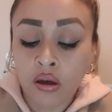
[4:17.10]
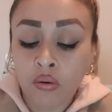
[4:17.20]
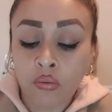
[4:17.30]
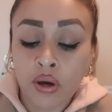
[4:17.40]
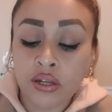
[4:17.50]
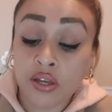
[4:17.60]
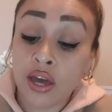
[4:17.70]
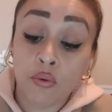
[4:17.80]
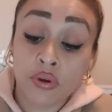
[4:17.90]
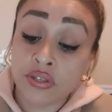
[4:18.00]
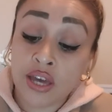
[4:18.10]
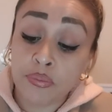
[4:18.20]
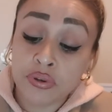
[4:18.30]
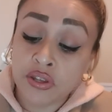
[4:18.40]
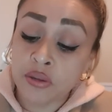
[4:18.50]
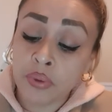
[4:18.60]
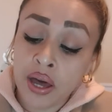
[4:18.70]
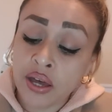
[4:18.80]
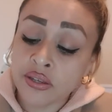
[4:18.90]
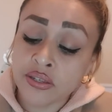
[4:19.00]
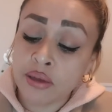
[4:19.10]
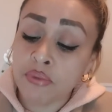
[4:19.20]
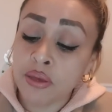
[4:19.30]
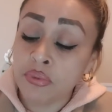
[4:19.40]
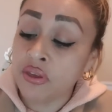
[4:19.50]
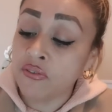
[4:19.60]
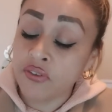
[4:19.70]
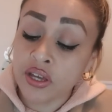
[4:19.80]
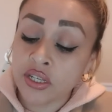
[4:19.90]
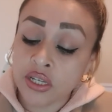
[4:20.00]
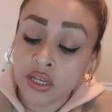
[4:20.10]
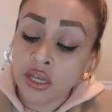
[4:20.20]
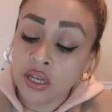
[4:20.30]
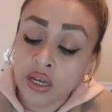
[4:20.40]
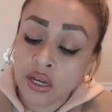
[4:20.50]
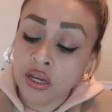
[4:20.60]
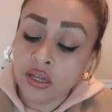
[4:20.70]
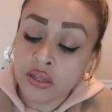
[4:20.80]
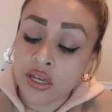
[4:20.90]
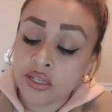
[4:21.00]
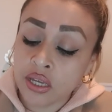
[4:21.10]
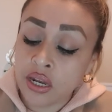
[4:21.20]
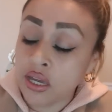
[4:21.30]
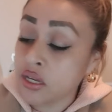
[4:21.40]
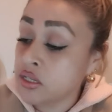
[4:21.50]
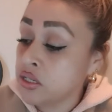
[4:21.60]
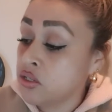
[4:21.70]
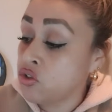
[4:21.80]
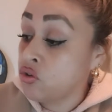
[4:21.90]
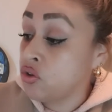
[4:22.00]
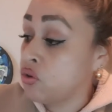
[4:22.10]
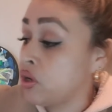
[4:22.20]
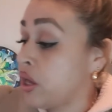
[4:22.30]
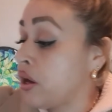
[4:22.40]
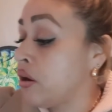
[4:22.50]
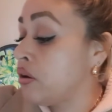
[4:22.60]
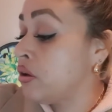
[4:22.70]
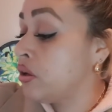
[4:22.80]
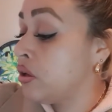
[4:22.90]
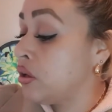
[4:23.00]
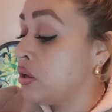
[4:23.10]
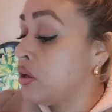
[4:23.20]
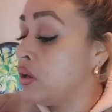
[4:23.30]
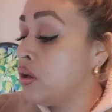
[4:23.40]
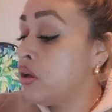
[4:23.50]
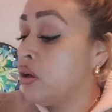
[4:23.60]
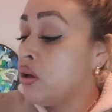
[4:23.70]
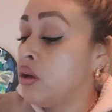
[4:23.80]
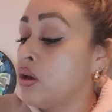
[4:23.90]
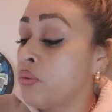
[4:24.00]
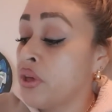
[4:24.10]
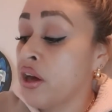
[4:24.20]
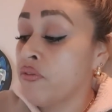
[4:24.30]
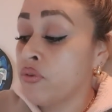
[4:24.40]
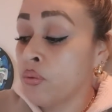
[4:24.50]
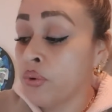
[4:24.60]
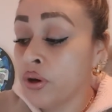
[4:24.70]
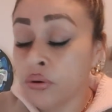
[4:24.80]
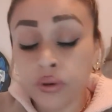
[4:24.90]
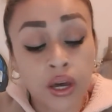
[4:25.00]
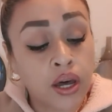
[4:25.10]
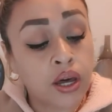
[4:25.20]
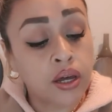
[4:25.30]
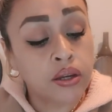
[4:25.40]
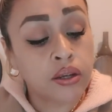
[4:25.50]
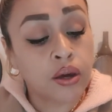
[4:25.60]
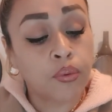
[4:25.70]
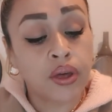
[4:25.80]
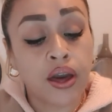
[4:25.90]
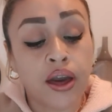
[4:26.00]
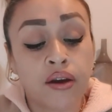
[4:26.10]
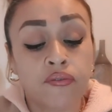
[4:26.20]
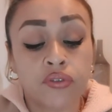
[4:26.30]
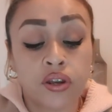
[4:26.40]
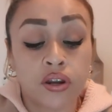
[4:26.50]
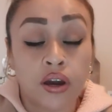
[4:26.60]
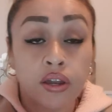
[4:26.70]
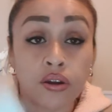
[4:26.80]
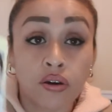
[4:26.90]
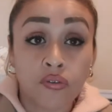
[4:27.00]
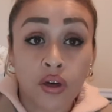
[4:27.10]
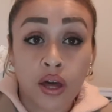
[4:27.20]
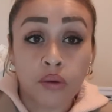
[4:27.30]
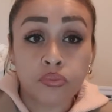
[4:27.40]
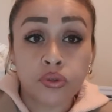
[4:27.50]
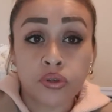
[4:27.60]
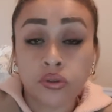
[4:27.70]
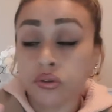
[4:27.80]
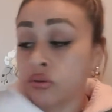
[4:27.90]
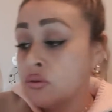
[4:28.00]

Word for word: what what's happened in the past that may be affecting here that's connected to your now we have the World card and we have the Nine of Cups.